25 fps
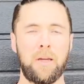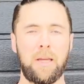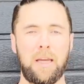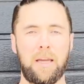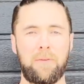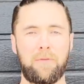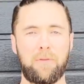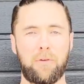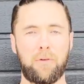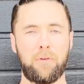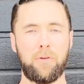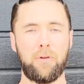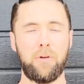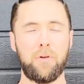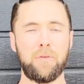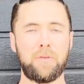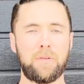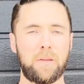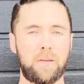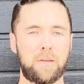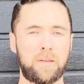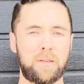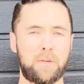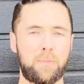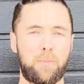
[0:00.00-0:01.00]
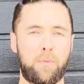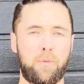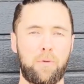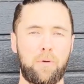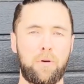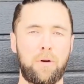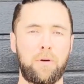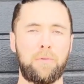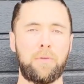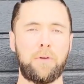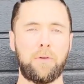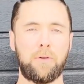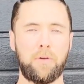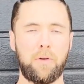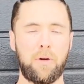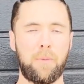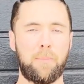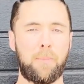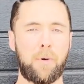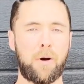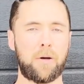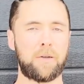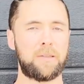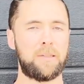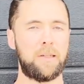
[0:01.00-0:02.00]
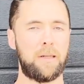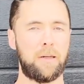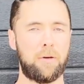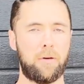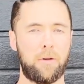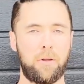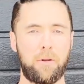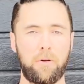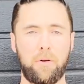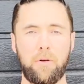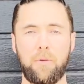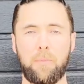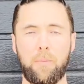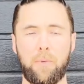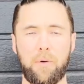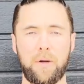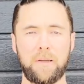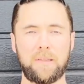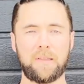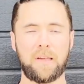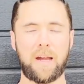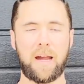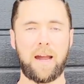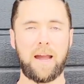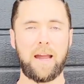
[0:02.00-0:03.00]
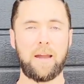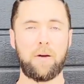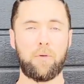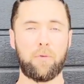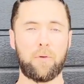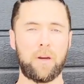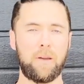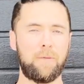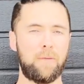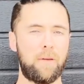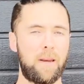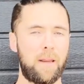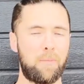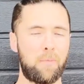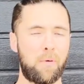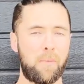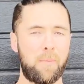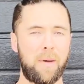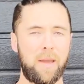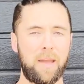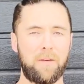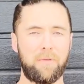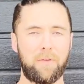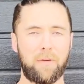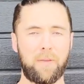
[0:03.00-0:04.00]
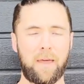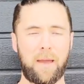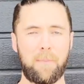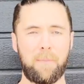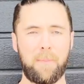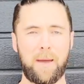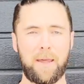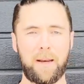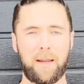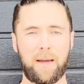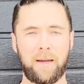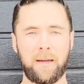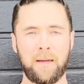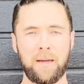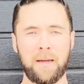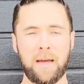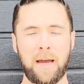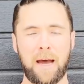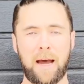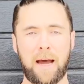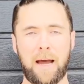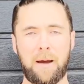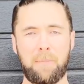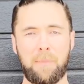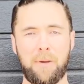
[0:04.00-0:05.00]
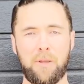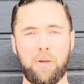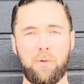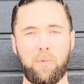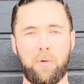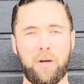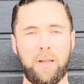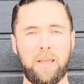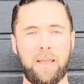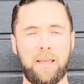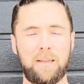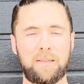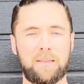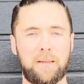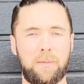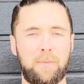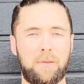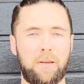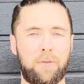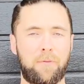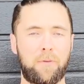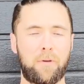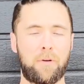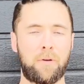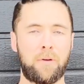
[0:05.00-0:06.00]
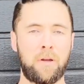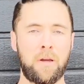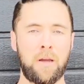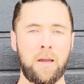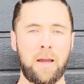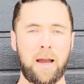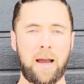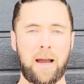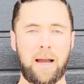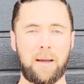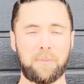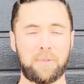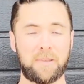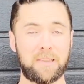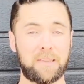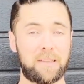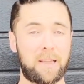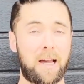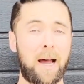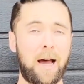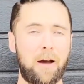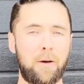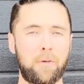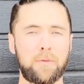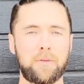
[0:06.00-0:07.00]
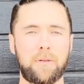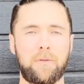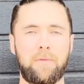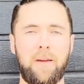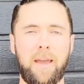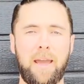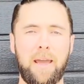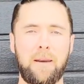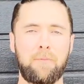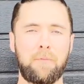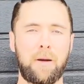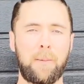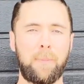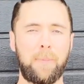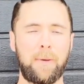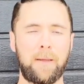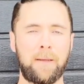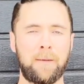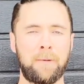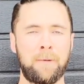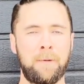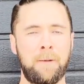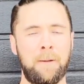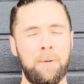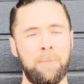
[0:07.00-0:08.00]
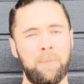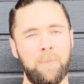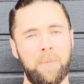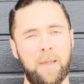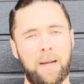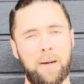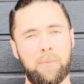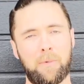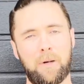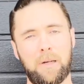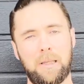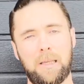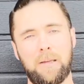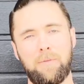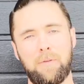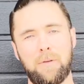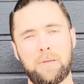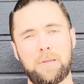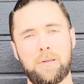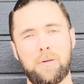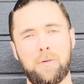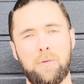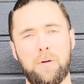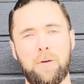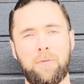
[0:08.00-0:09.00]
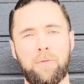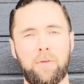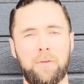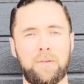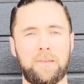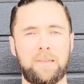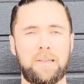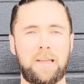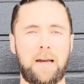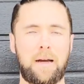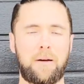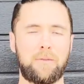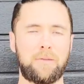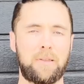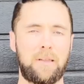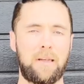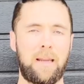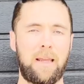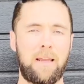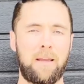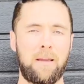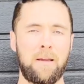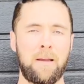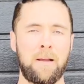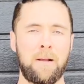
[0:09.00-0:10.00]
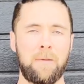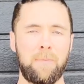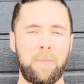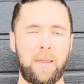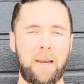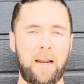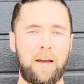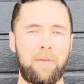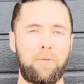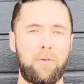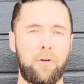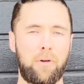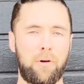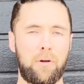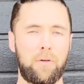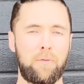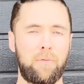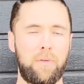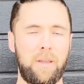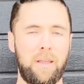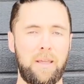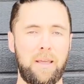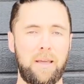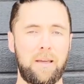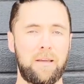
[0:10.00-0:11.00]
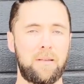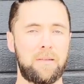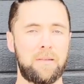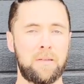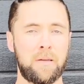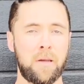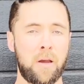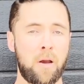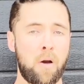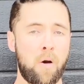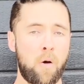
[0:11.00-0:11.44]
If you're new to the sport, if you're new to boxing or you're new to Muay Thai or even MMA for that matter, and you want to get some different styles of hand wrapping, then I'm going to give you two different styles today that I've learned over the years.